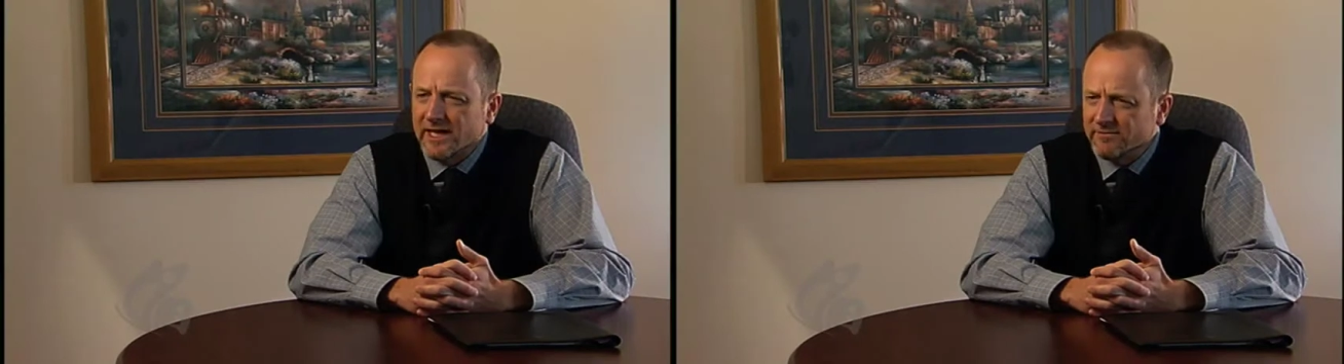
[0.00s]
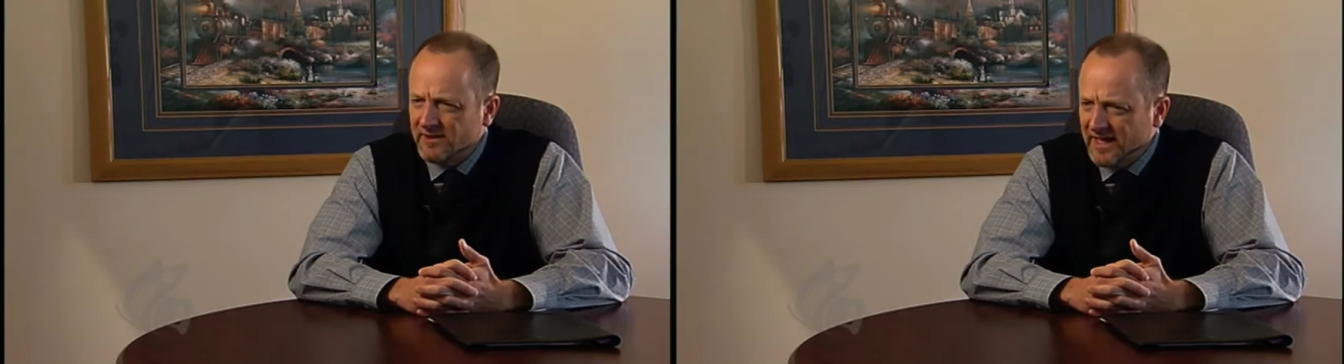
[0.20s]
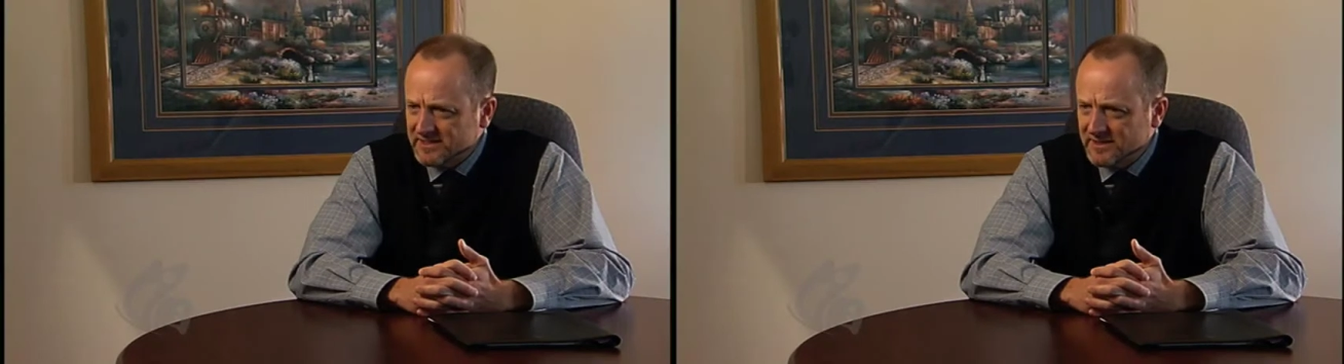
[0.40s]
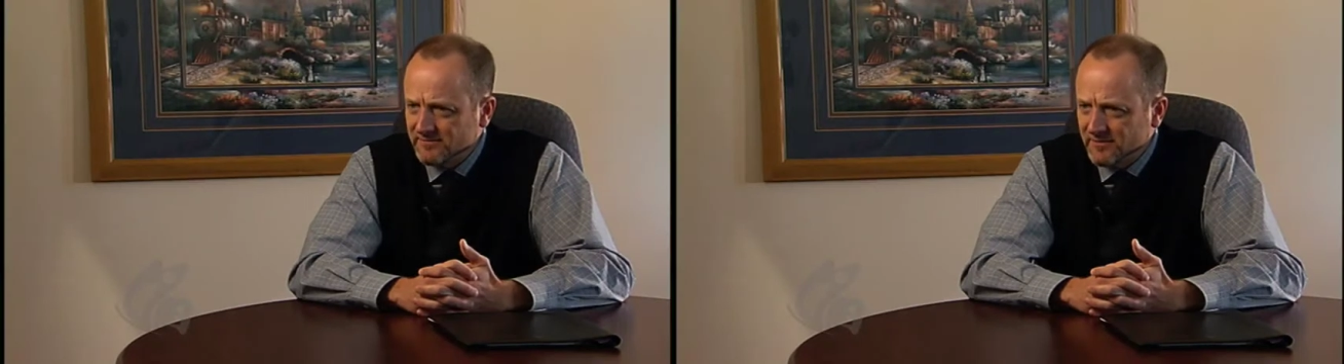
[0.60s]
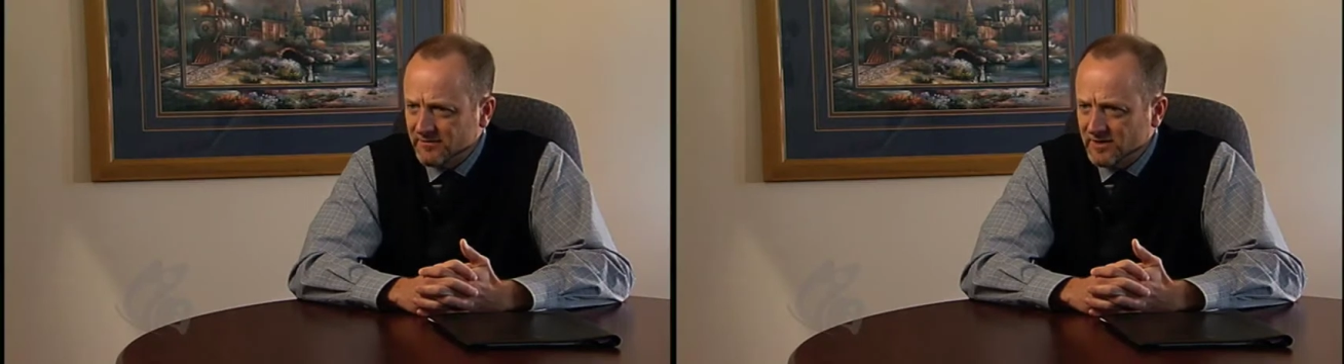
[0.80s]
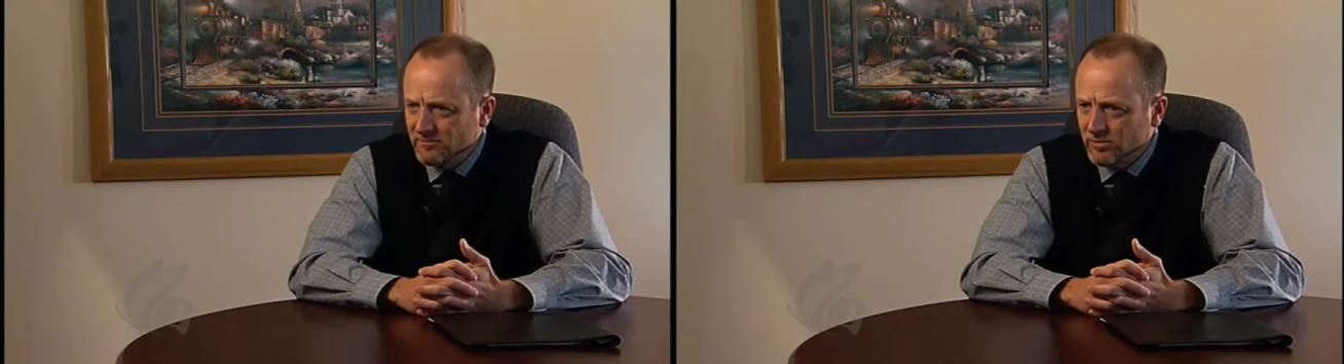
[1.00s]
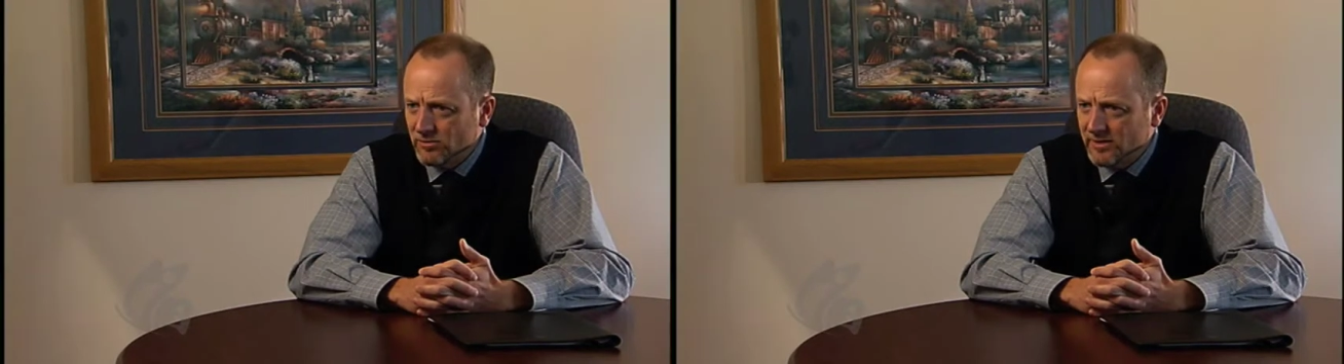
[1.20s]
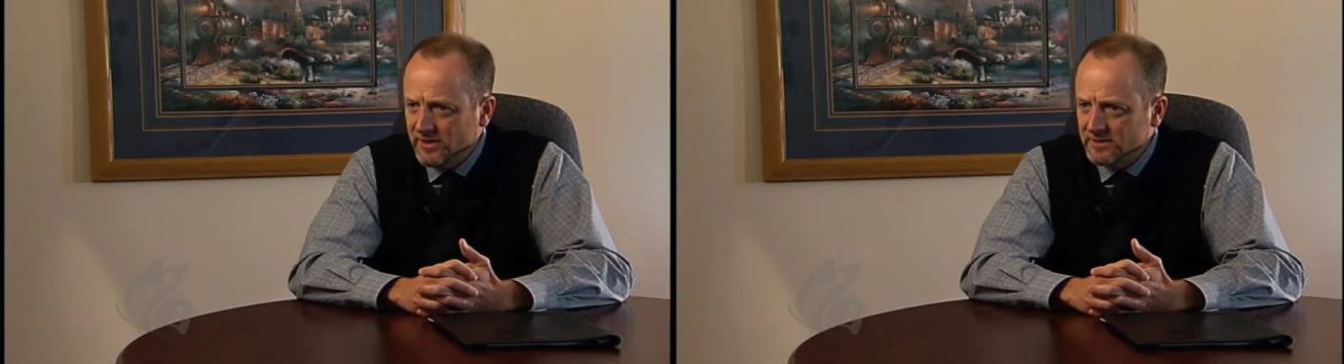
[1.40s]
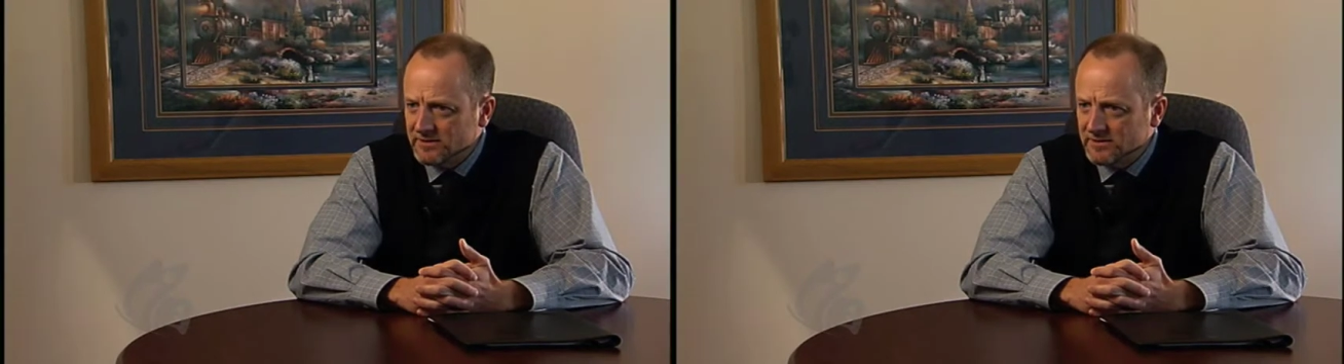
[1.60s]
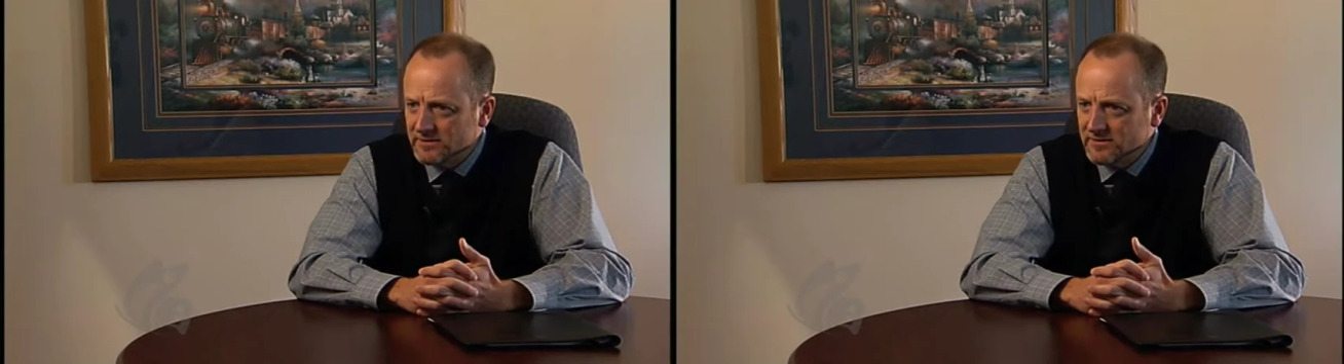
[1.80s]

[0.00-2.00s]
that have less than 50 employees,